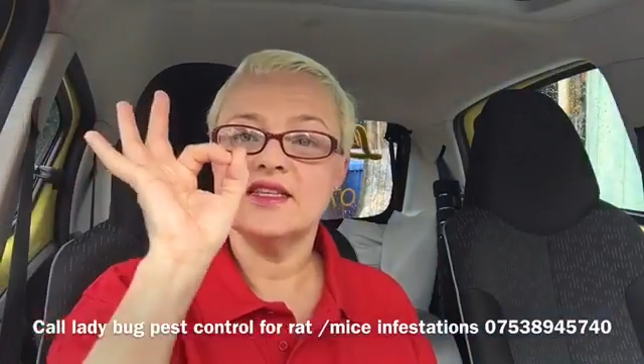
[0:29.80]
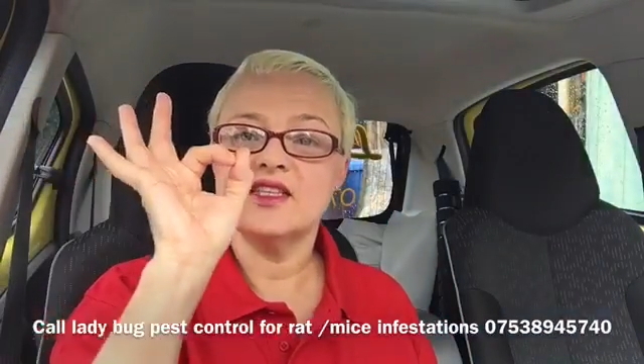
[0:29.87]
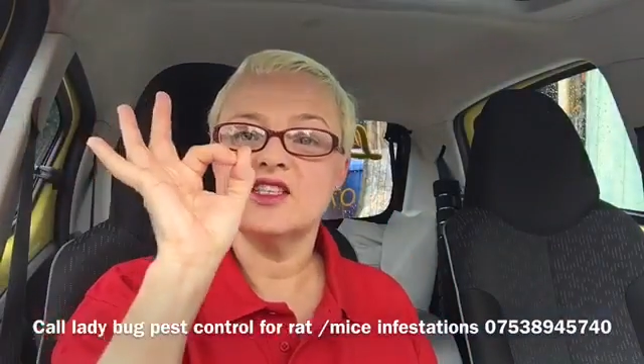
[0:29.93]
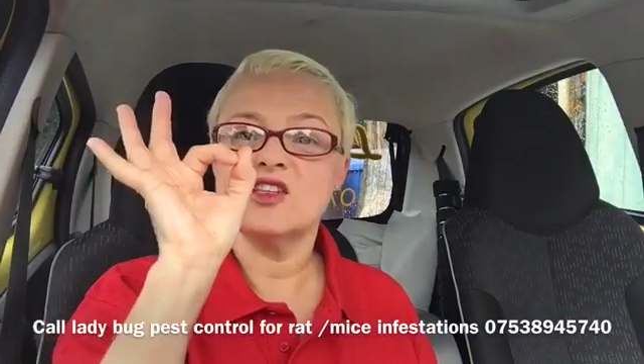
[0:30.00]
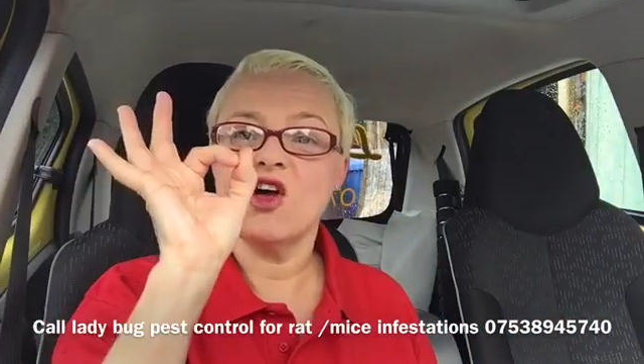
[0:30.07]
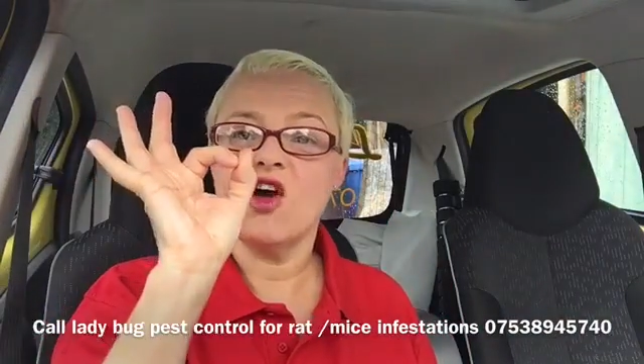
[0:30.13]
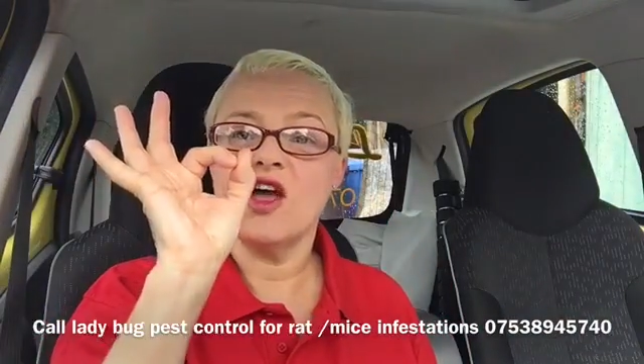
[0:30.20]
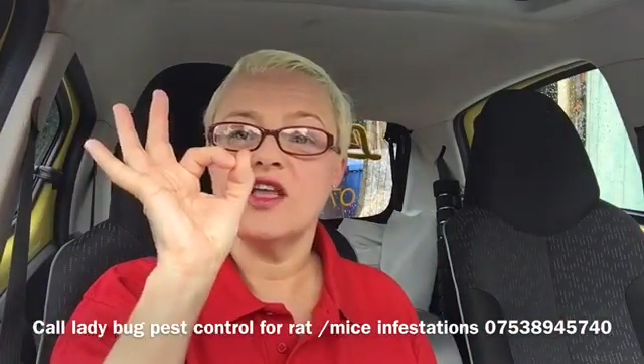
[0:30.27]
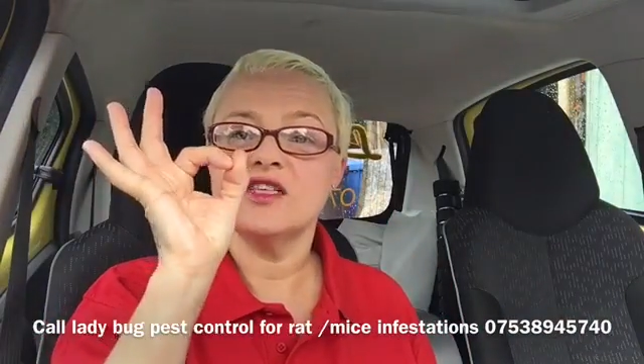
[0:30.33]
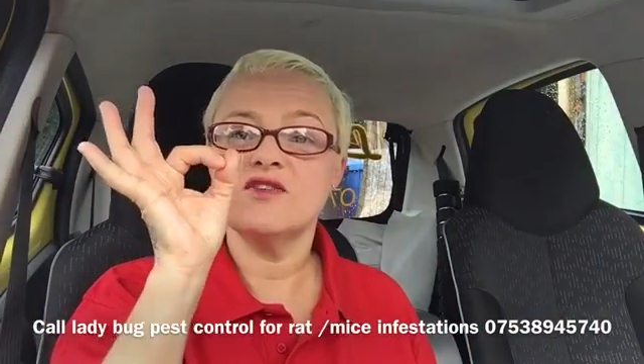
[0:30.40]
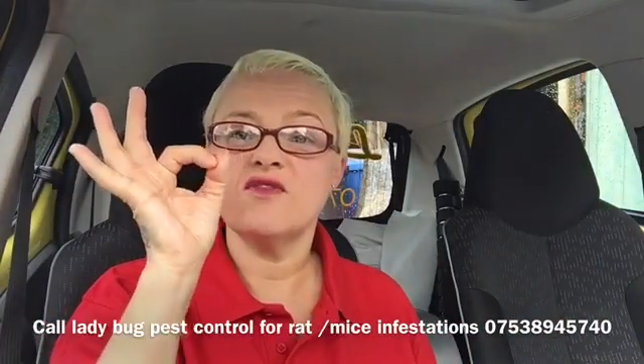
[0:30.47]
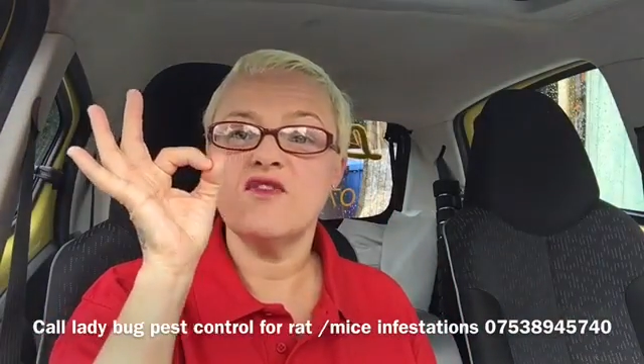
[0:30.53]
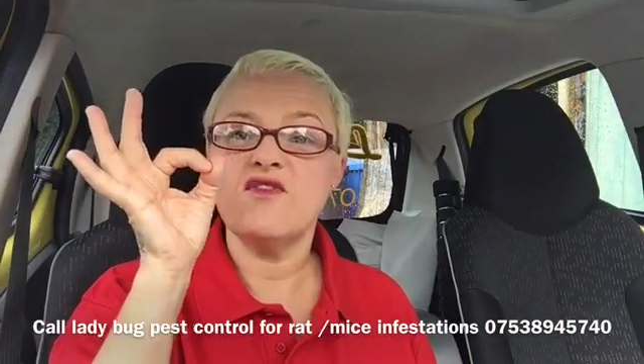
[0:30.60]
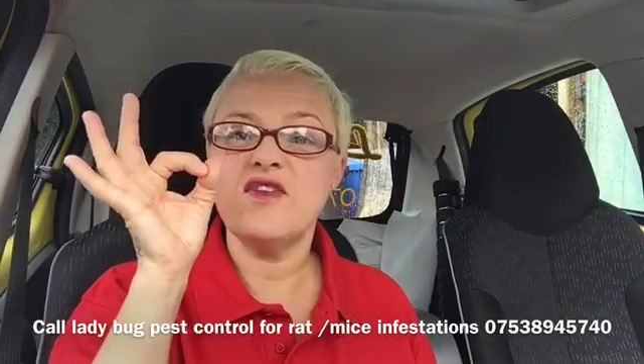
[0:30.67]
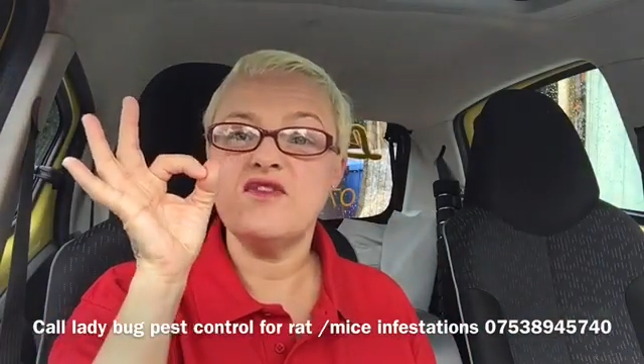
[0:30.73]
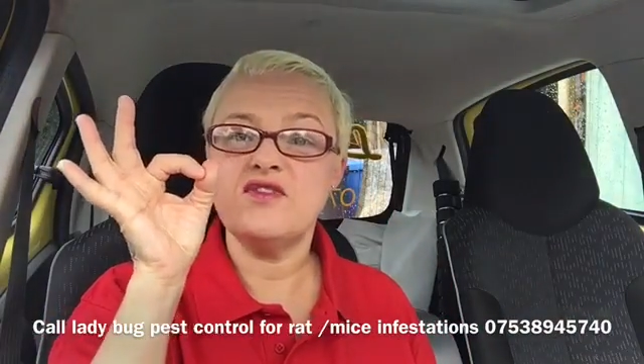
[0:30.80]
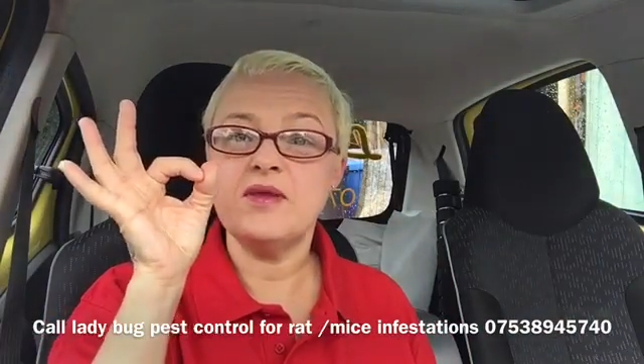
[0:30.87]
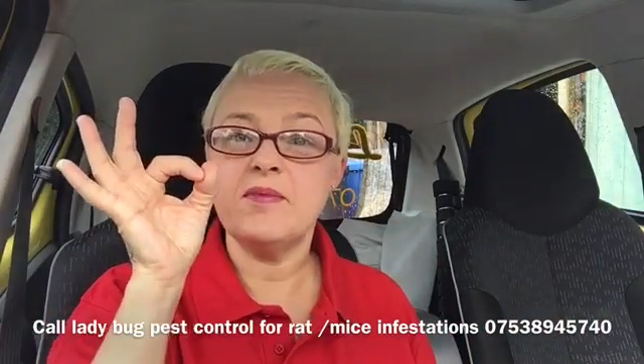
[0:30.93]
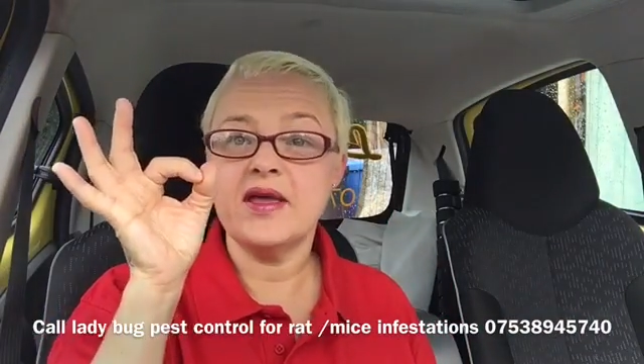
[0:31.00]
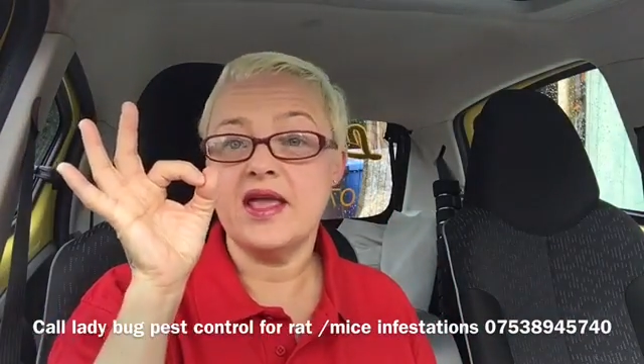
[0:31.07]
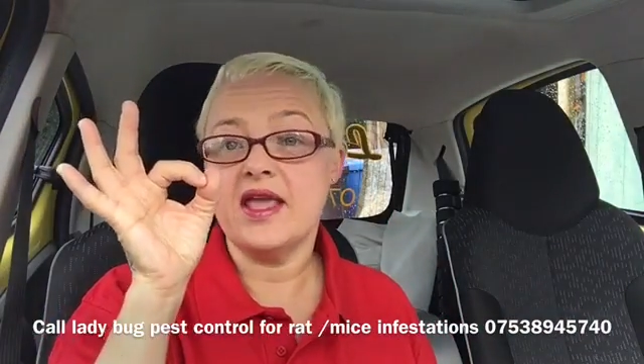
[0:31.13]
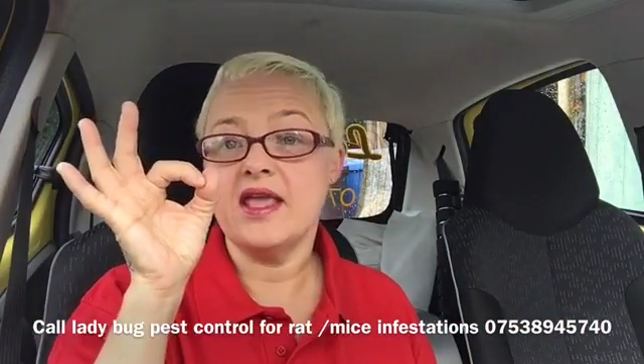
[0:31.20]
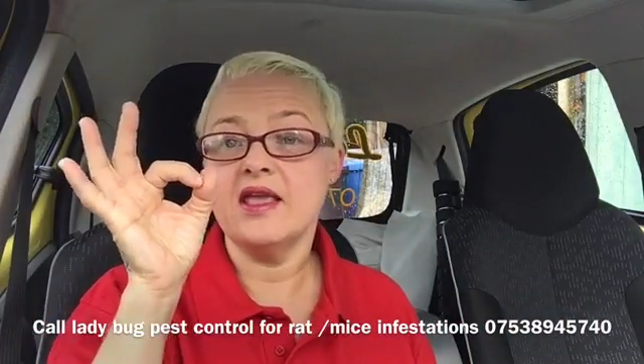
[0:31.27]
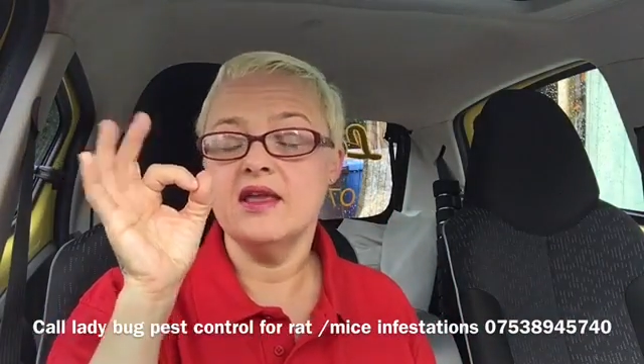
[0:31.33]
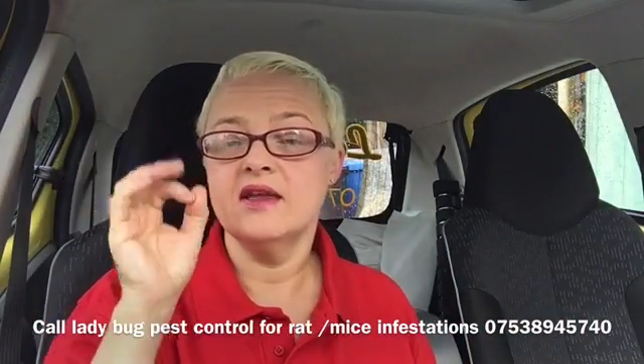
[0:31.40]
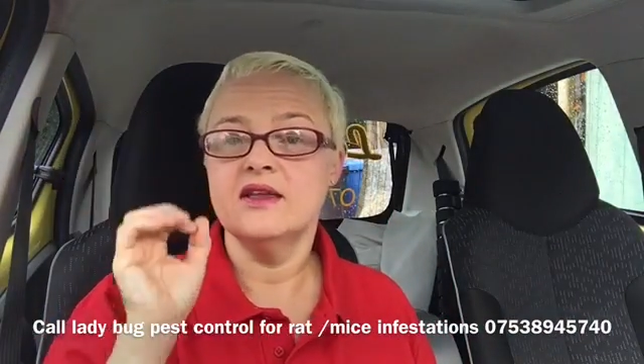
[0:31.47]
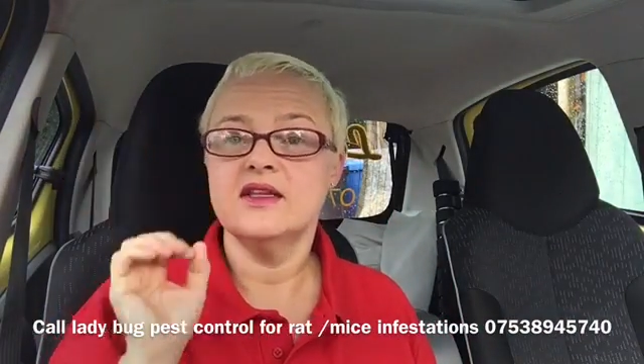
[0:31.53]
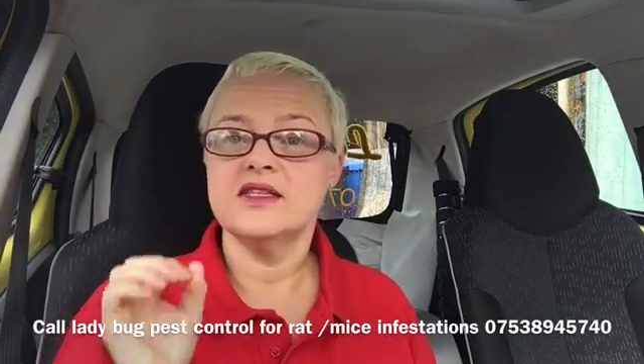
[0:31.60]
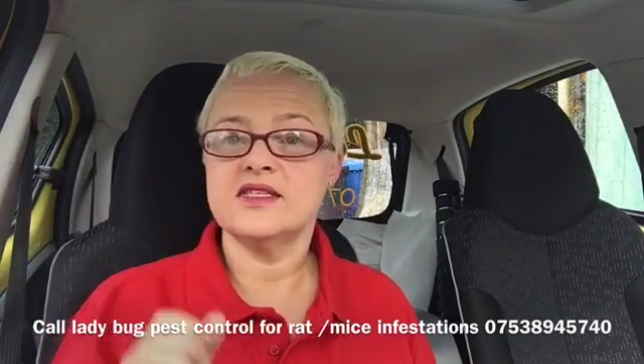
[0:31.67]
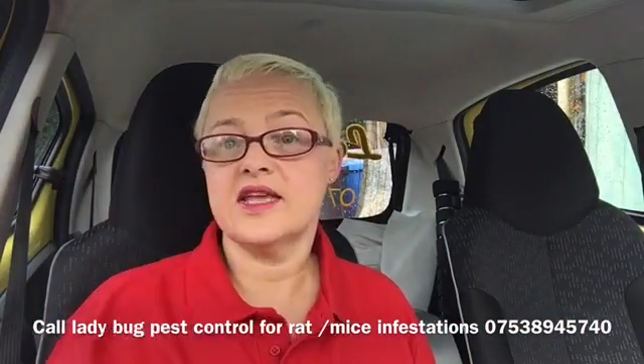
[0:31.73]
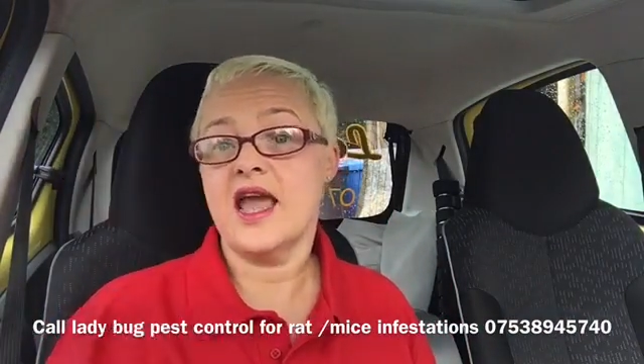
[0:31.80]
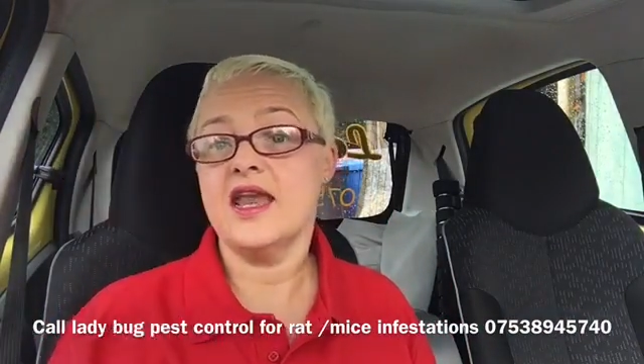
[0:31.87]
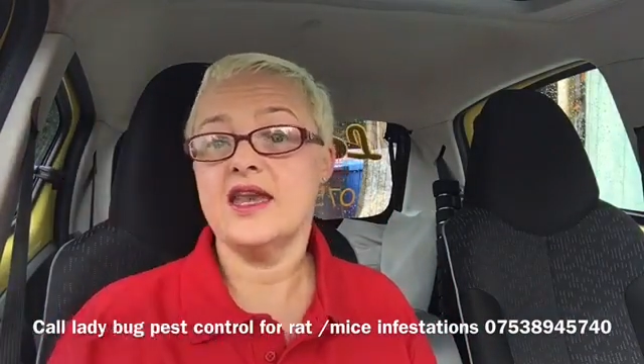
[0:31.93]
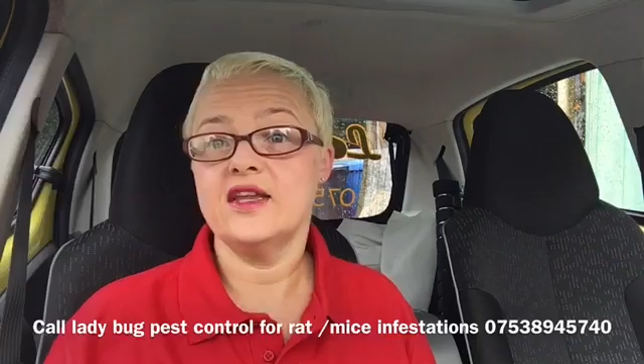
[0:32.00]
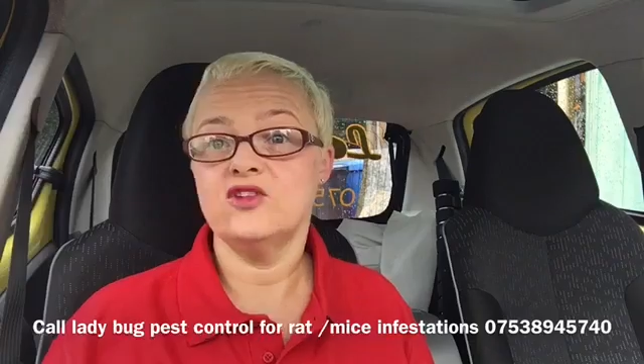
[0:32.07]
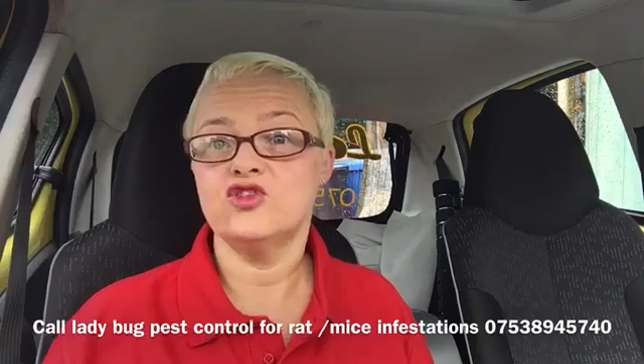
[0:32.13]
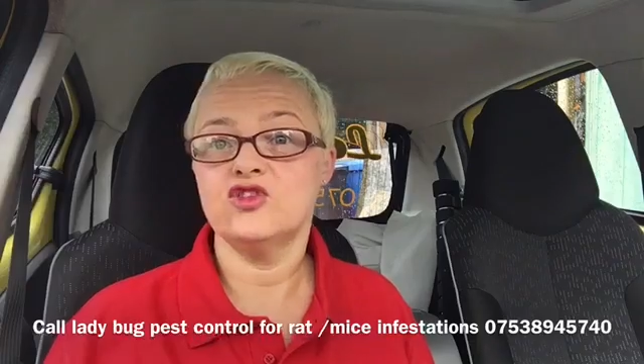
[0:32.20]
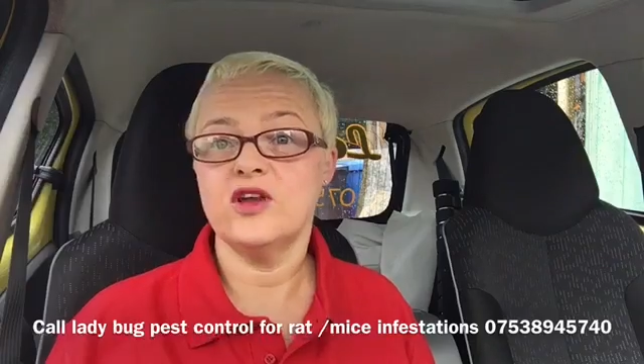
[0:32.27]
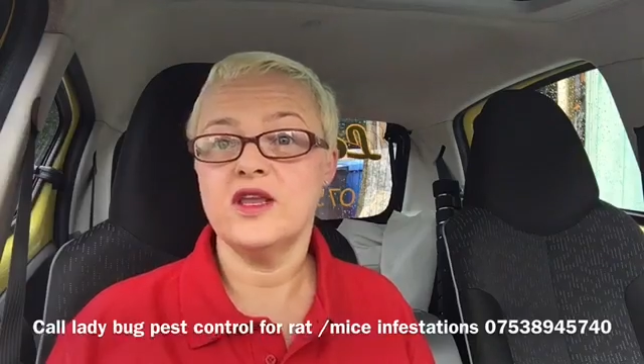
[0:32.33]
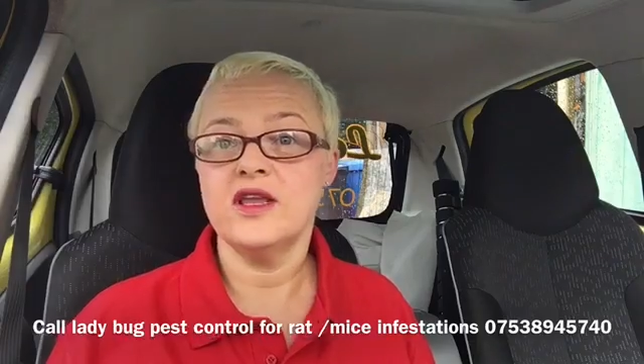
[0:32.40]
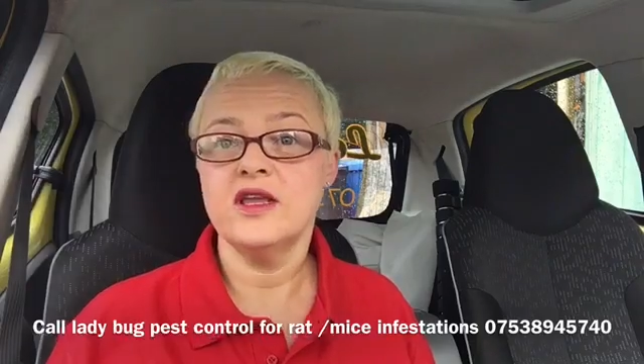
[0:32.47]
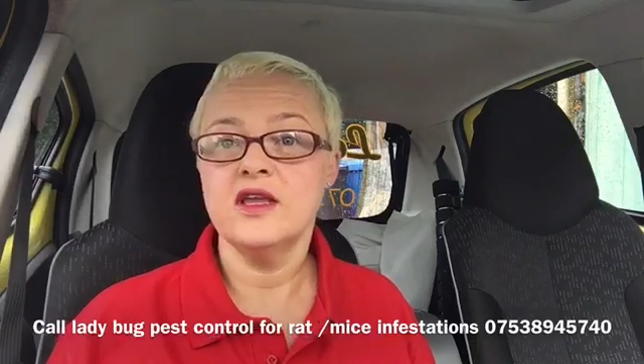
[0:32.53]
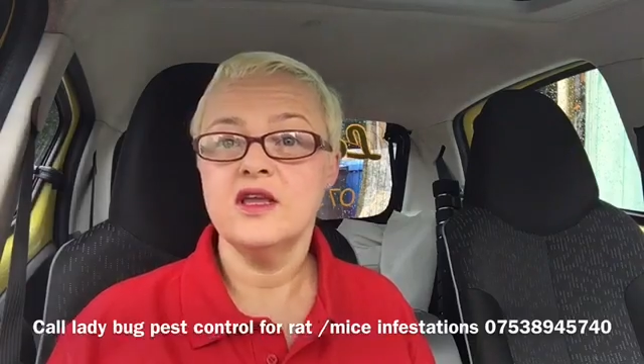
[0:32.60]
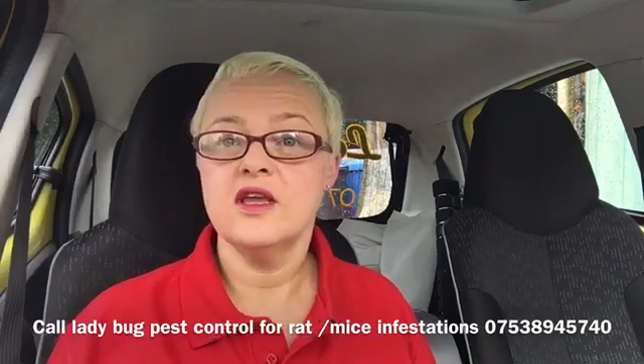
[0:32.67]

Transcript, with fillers: is a size of a 50p to gain entry.